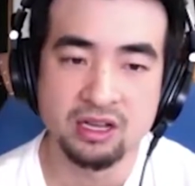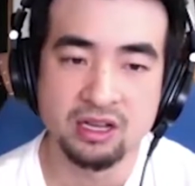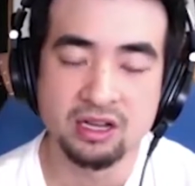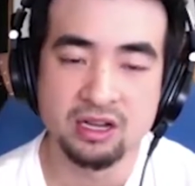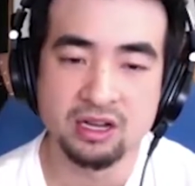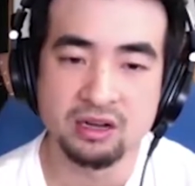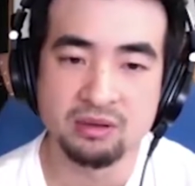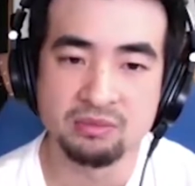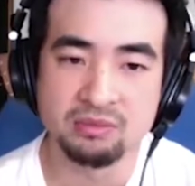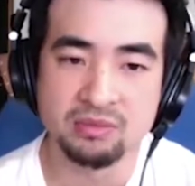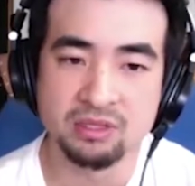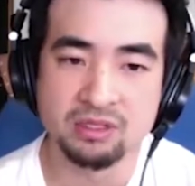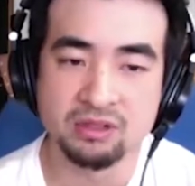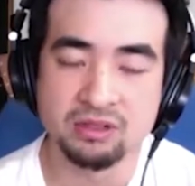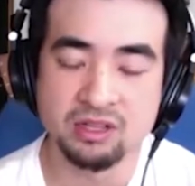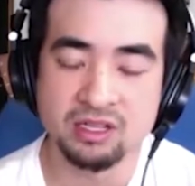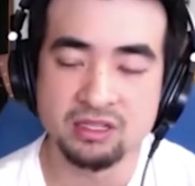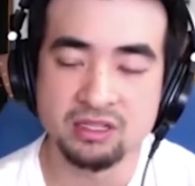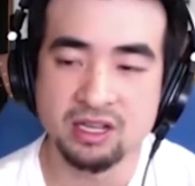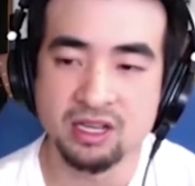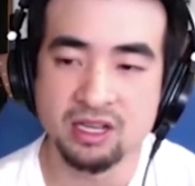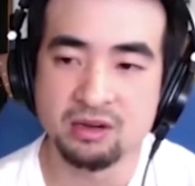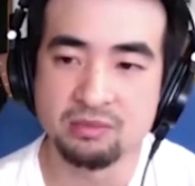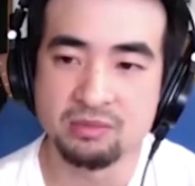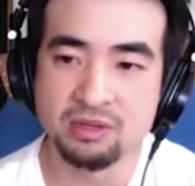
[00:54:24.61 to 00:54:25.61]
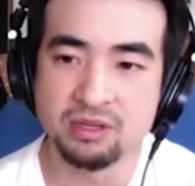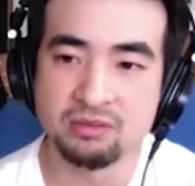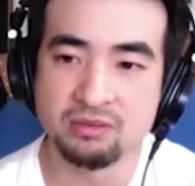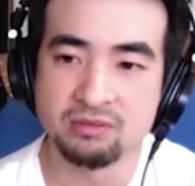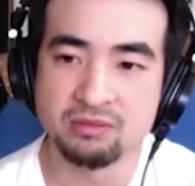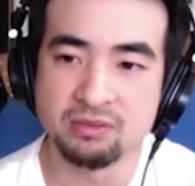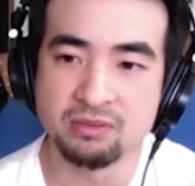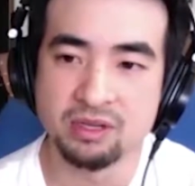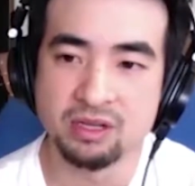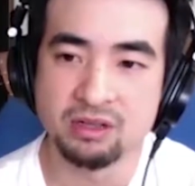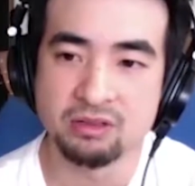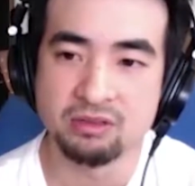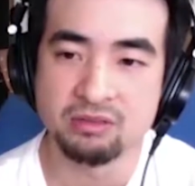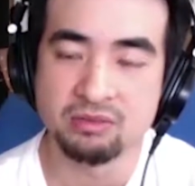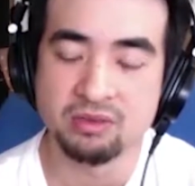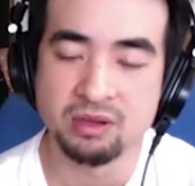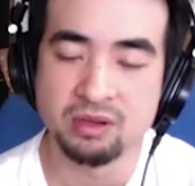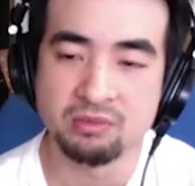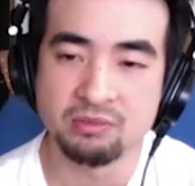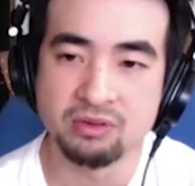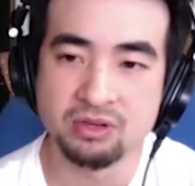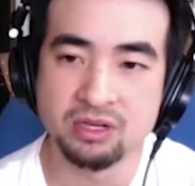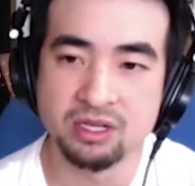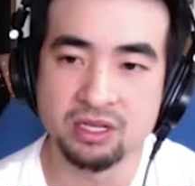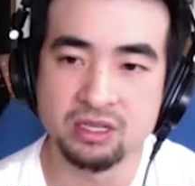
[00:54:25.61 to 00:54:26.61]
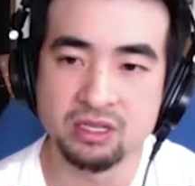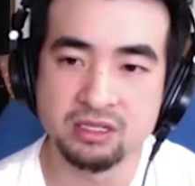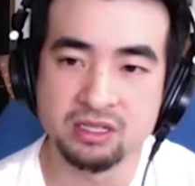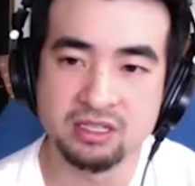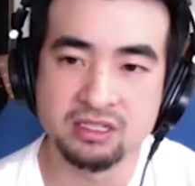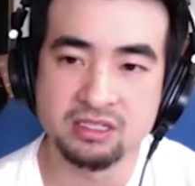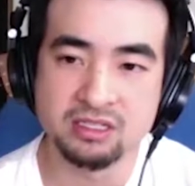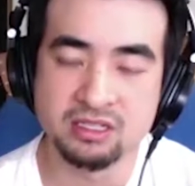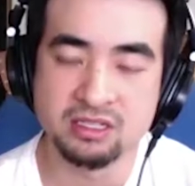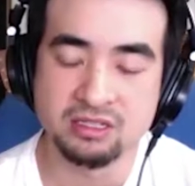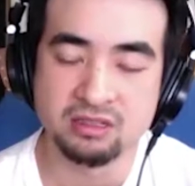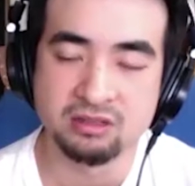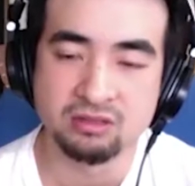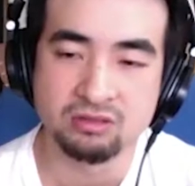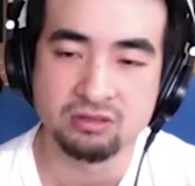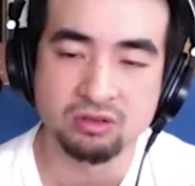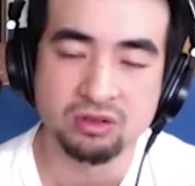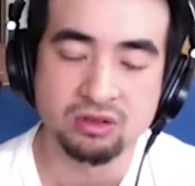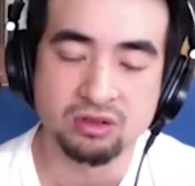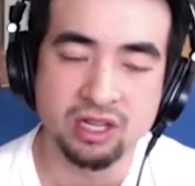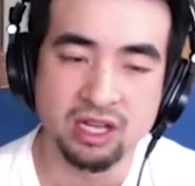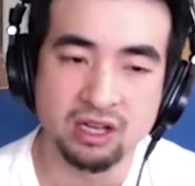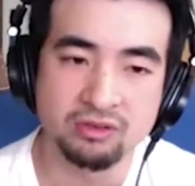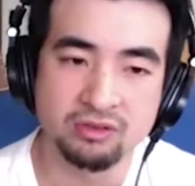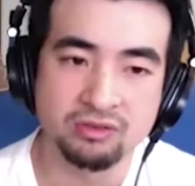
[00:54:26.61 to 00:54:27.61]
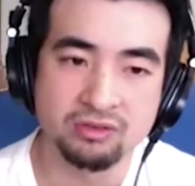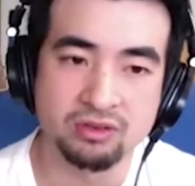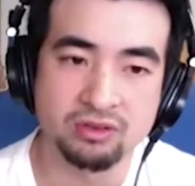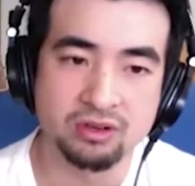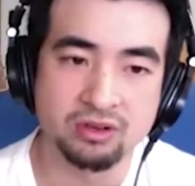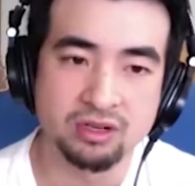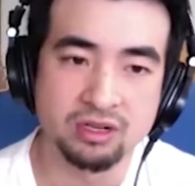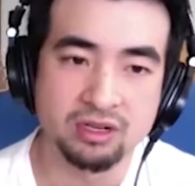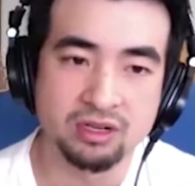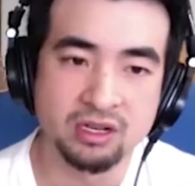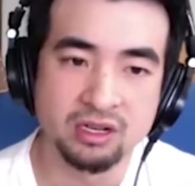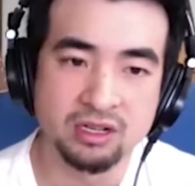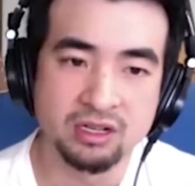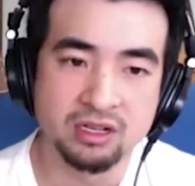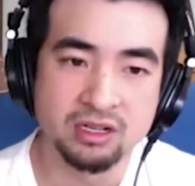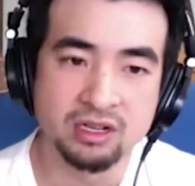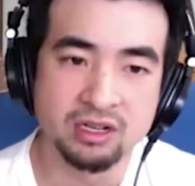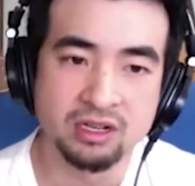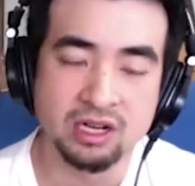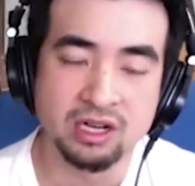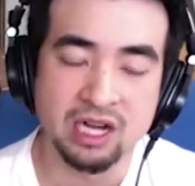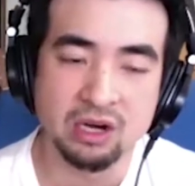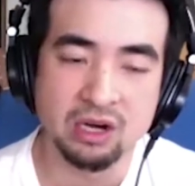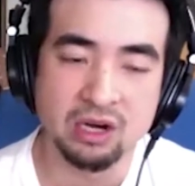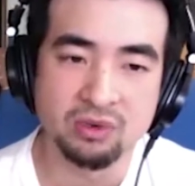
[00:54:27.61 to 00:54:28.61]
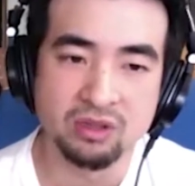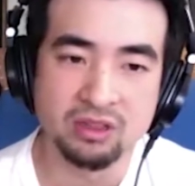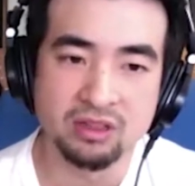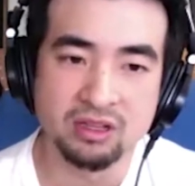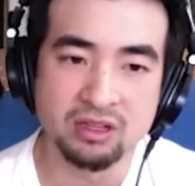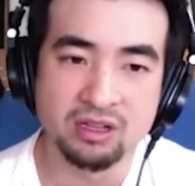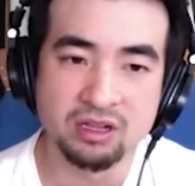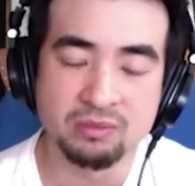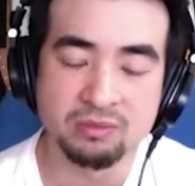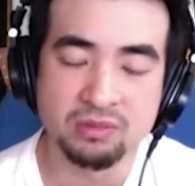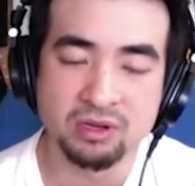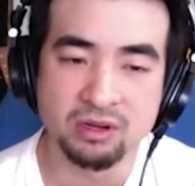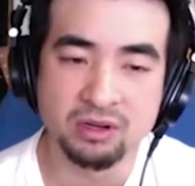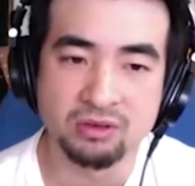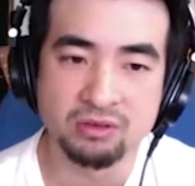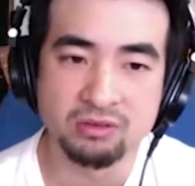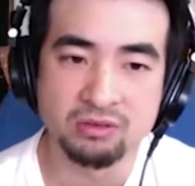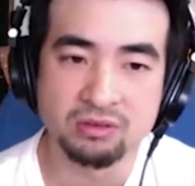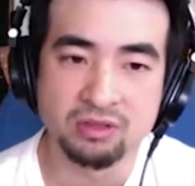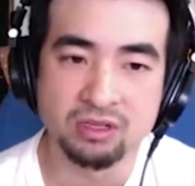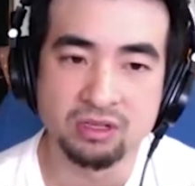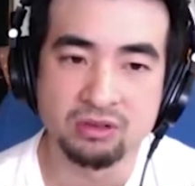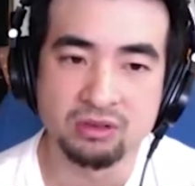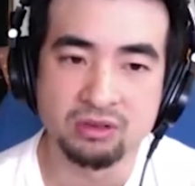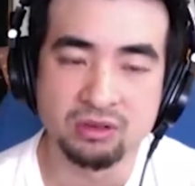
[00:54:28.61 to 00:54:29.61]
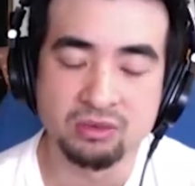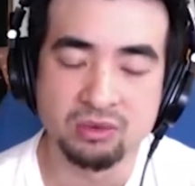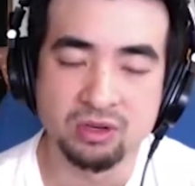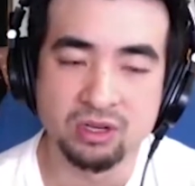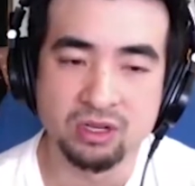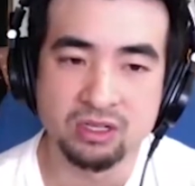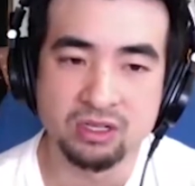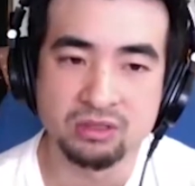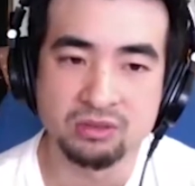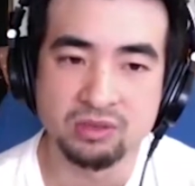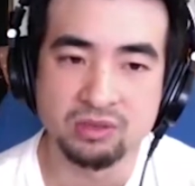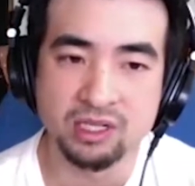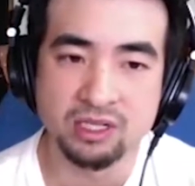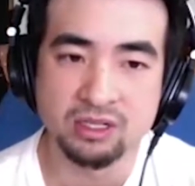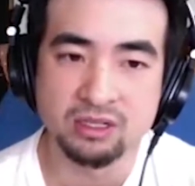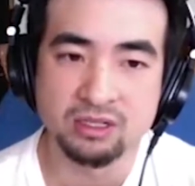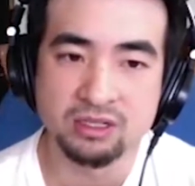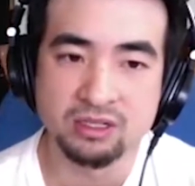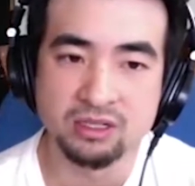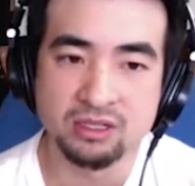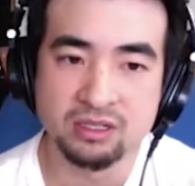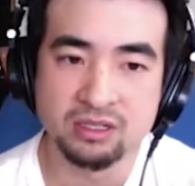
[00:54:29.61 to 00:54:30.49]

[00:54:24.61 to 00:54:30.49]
And so that's kind of been a pretty consistent through line for how we think about the work as well.